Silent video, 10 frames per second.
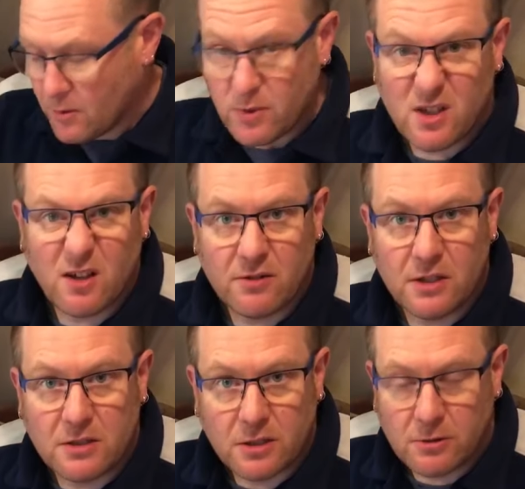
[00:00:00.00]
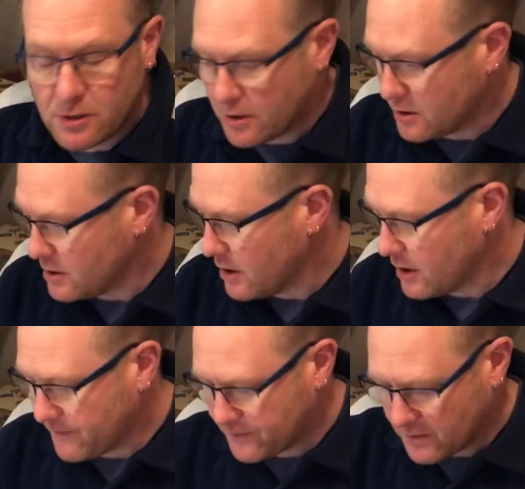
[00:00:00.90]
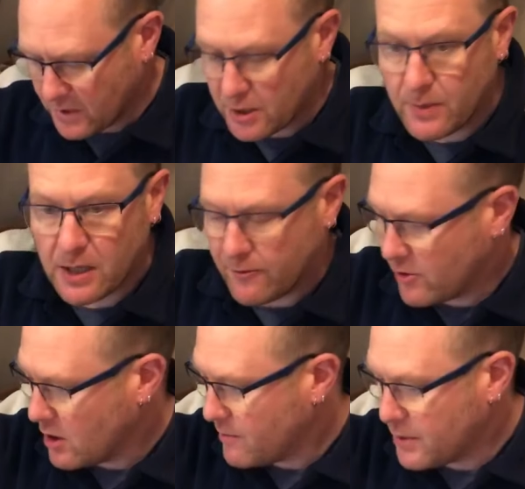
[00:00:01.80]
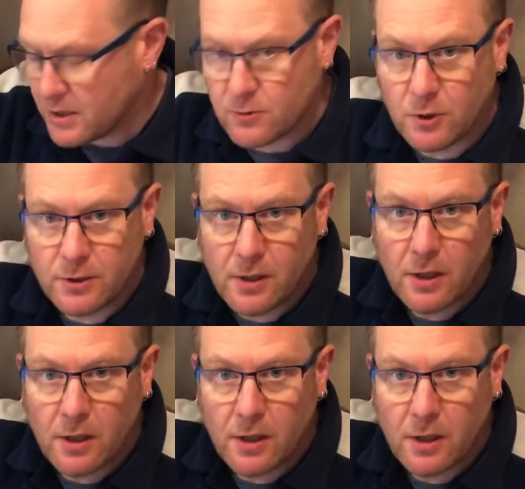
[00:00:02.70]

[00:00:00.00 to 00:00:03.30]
But you don't need to. You can make them out of a piece of wood,